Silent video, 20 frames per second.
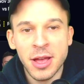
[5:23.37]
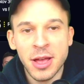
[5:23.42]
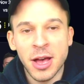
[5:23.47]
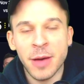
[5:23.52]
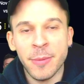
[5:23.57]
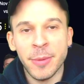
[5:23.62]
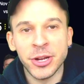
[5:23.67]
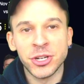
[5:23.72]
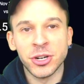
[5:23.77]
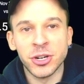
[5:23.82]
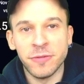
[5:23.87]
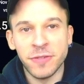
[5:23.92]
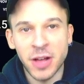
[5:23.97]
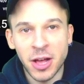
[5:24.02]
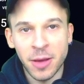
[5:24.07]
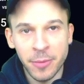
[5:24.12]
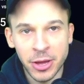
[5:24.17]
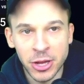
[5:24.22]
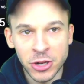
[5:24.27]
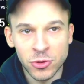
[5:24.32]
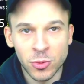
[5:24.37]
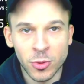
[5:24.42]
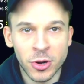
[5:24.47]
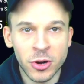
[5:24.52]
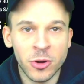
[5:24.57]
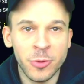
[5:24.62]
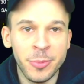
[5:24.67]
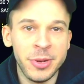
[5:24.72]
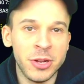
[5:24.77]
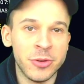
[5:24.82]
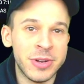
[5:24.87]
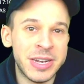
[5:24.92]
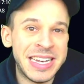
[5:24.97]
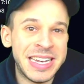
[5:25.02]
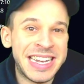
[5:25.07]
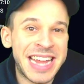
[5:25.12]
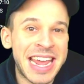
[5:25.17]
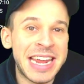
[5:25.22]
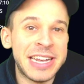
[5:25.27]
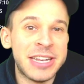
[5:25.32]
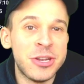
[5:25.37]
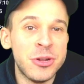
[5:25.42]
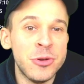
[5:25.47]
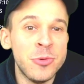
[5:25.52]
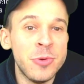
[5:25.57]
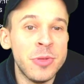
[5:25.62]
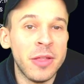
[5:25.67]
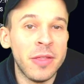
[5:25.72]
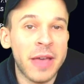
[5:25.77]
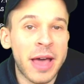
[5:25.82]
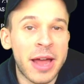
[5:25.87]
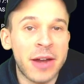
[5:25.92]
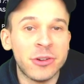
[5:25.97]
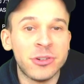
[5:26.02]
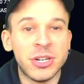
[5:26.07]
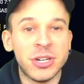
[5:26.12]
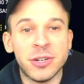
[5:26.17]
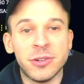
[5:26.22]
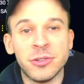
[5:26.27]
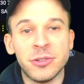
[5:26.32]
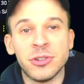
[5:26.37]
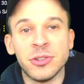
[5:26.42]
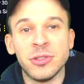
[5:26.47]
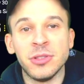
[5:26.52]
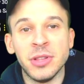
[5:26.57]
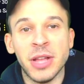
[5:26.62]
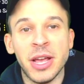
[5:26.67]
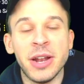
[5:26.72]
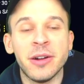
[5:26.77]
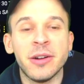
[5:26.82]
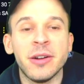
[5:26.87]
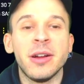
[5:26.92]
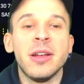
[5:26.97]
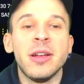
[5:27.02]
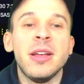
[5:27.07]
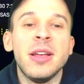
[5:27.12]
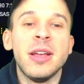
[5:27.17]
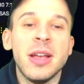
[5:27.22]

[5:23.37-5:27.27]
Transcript: Uh, make sure to follow me on Twitter. I'll be doing day two of the ladder challenge later.